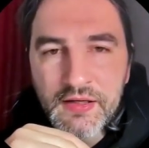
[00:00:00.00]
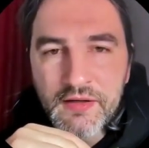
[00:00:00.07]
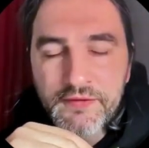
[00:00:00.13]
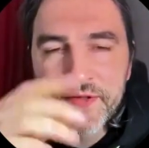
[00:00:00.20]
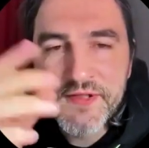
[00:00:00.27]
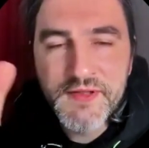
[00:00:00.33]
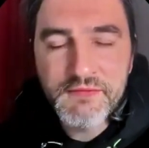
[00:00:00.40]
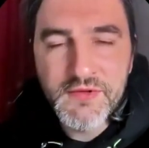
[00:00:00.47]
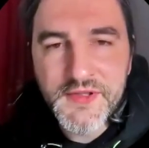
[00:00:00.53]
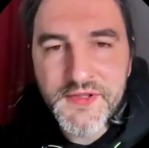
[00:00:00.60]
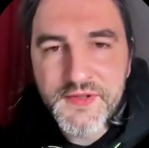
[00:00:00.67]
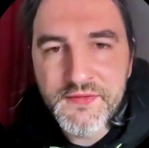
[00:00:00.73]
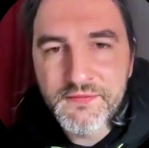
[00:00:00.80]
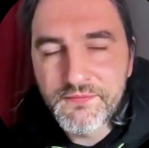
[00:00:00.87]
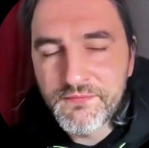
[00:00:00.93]
first of all,
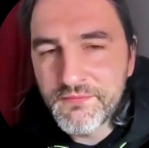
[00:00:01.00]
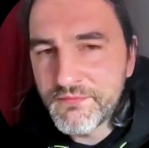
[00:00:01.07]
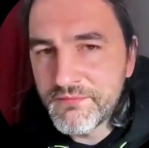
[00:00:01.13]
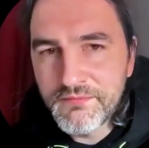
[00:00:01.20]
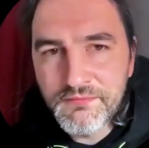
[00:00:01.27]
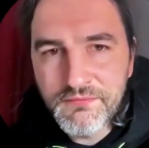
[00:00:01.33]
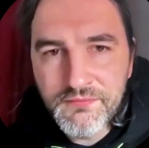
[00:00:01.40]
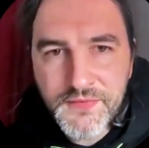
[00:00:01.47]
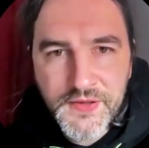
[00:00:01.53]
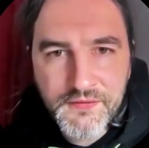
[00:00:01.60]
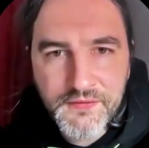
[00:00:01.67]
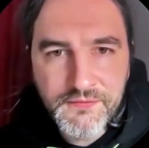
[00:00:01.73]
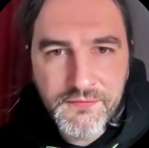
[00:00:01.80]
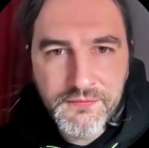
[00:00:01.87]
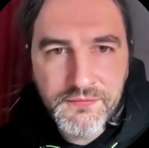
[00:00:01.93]
it's kind
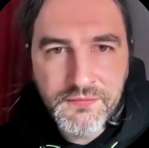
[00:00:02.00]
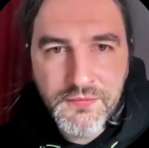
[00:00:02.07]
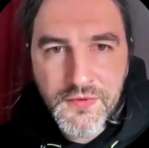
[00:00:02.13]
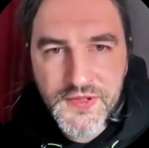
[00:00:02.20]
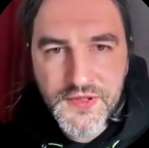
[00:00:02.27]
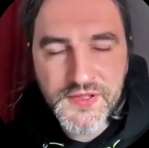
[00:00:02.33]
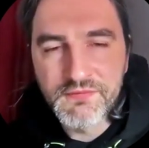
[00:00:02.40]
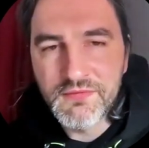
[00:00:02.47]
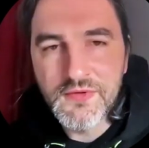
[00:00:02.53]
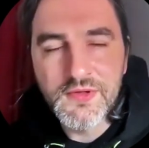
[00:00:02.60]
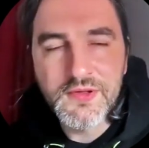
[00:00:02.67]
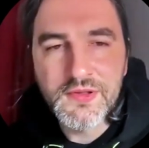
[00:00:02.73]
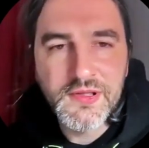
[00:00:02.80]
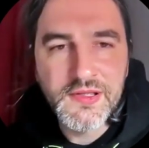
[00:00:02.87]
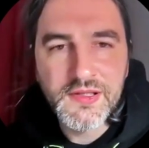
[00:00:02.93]
of worded
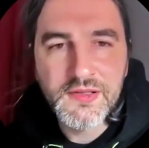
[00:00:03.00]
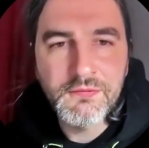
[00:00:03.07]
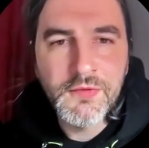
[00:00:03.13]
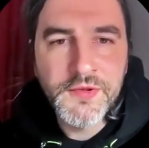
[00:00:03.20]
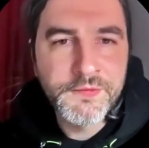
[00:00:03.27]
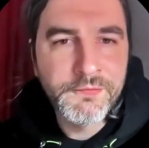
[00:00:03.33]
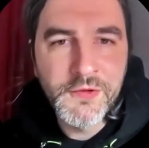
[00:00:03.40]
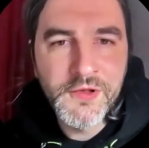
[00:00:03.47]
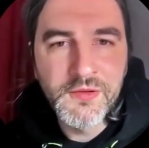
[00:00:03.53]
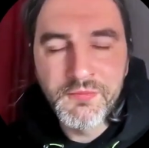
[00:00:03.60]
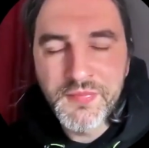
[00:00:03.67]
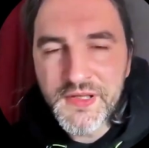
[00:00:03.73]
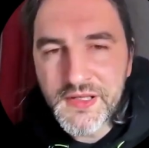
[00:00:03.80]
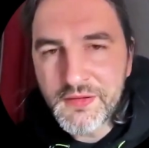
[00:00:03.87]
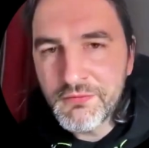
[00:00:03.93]
wrong. Like, what will
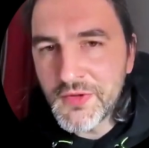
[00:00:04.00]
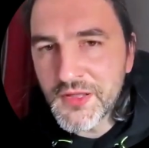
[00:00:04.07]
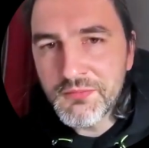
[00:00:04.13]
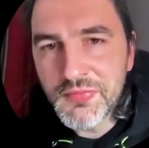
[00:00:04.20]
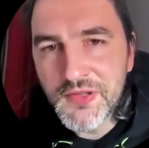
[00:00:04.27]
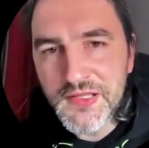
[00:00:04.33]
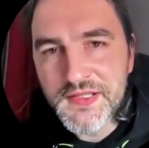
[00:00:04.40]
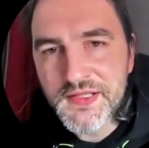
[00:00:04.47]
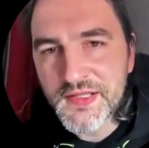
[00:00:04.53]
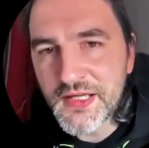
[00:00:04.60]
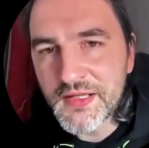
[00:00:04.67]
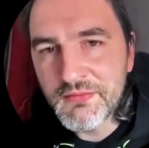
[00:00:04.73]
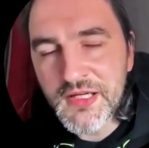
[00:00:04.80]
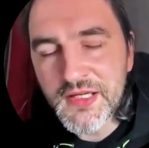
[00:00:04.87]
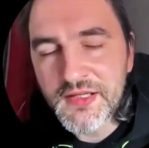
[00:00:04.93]
be 1 +
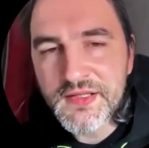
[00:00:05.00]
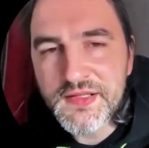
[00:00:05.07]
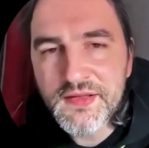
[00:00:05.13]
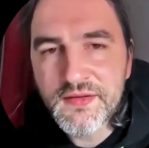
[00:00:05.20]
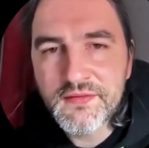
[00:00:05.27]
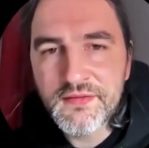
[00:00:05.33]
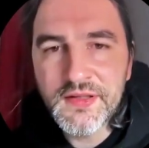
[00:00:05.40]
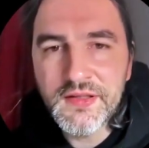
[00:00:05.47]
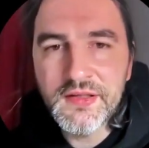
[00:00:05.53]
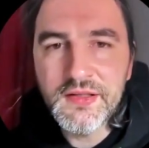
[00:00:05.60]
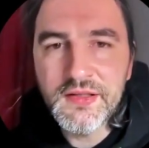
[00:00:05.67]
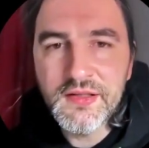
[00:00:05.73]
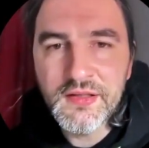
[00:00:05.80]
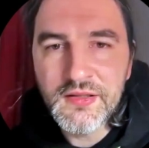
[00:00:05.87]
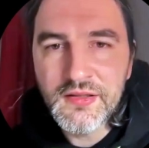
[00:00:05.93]
9 3?